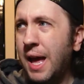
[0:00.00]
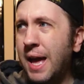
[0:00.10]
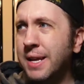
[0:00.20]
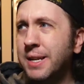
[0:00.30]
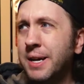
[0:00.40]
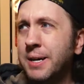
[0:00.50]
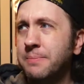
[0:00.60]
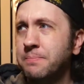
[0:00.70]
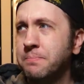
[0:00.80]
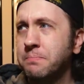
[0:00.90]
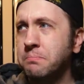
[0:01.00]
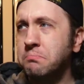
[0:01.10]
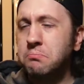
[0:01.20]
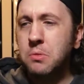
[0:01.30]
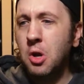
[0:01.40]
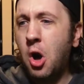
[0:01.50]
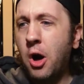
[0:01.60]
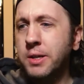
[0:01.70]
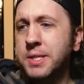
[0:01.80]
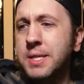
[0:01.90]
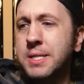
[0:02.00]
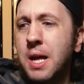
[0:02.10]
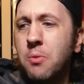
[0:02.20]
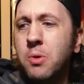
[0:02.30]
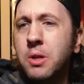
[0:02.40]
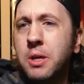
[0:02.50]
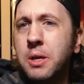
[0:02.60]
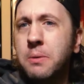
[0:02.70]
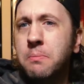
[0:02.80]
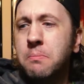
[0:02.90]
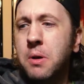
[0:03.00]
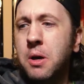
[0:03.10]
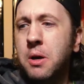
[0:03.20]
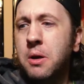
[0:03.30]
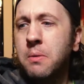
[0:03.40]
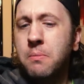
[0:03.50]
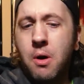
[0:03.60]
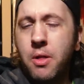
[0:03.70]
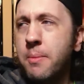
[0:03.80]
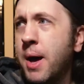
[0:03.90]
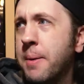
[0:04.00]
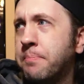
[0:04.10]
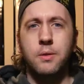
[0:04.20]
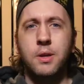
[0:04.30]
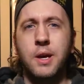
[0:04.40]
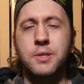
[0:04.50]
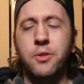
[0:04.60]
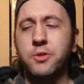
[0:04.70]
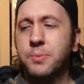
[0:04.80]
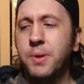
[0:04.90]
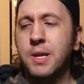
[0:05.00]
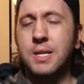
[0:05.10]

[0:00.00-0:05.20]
And uh, honestly, it's not really uh, all that bad. Okay, so there's been a